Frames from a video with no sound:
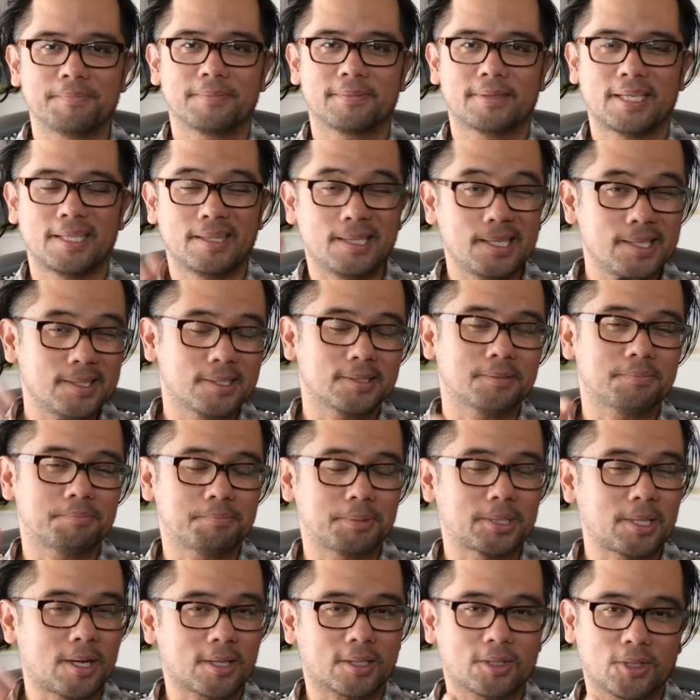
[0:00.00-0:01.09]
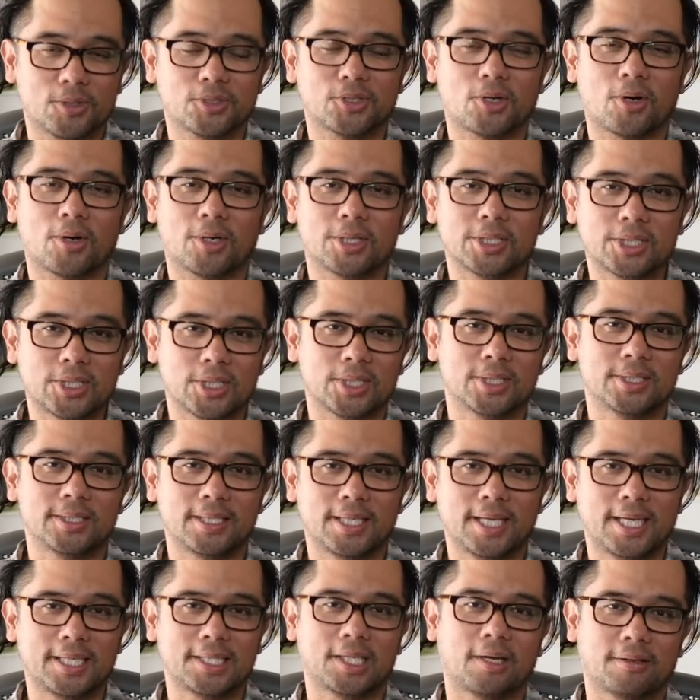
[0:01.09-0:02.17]
then these binoculars are good
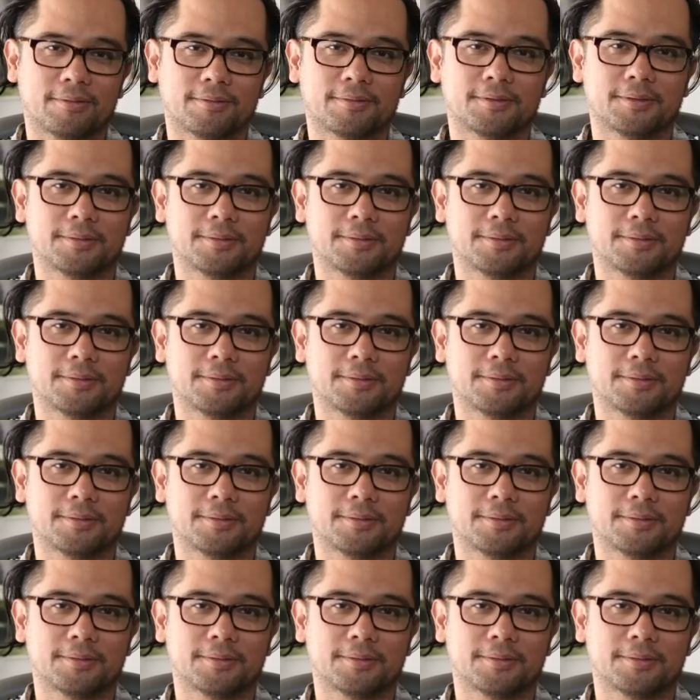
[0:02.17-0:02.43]
enough.